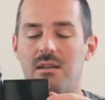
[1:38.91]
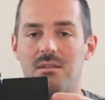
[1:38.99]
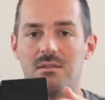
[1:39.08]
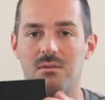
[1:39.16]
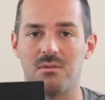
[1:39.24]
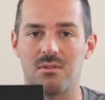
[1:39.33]
I
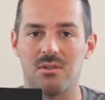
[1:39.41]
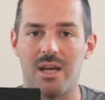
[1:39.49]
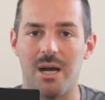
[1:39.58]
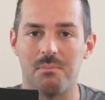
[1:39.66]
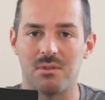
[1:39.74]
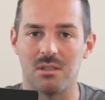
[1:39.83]
also
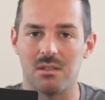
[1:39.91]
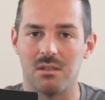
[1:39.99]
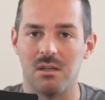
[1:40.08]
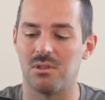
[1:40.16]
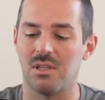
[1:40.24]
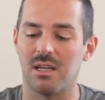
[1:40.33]
slapped
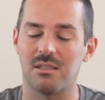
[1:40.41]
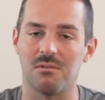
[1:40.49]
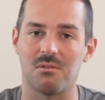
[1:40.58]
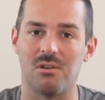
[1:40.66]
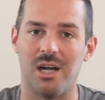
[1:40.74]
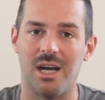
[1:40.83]
a
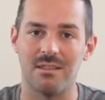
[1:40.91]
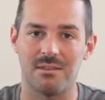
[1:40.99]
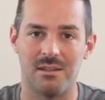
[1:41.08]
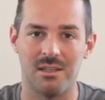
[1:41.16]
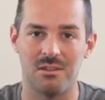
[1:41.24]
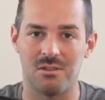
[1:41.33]
protective
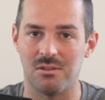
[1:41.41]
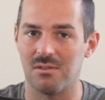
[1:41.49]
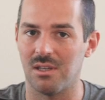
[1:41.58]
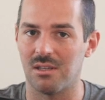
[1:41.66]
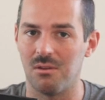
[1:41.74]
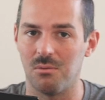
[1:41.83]
glass on it
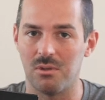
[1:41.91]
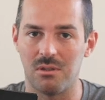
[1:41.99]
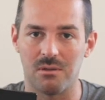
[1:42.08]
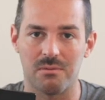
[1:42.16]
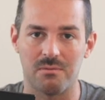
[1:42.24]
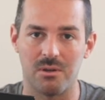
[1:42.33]
just like you would
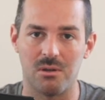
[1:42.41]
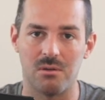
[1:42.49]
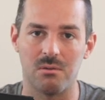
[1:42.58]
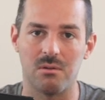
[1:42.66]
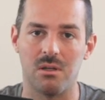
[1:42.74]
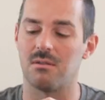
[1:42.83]
your
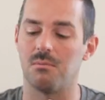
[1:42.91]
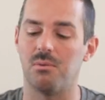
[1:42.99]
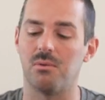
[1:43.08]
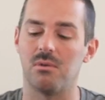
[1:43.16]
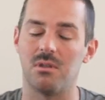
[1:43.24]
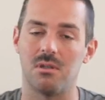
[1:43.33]
phone. It's
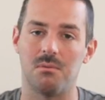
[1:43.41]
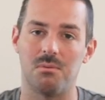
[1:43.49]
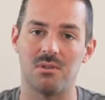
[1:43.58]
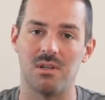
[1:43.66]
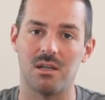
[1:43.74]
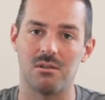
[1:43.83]
important to
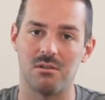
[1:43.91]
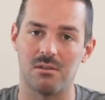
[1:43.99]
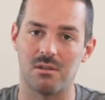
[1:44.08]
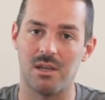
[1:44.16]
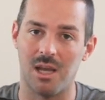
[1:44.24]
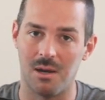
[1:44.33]
protect your
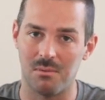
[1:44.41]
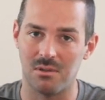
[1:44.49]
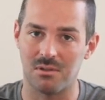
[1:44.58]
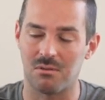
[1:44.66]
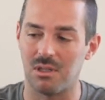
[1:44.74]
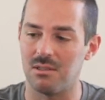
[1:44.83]
camera
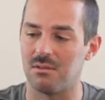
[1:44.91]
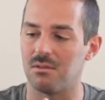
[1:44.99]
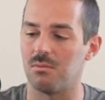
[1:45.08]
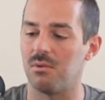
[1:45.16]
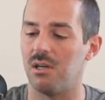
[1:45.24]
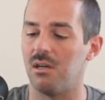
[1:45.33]
screens
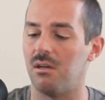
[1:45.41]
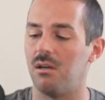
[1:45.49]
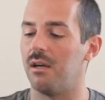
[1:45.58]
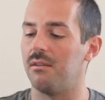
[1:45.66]
as well.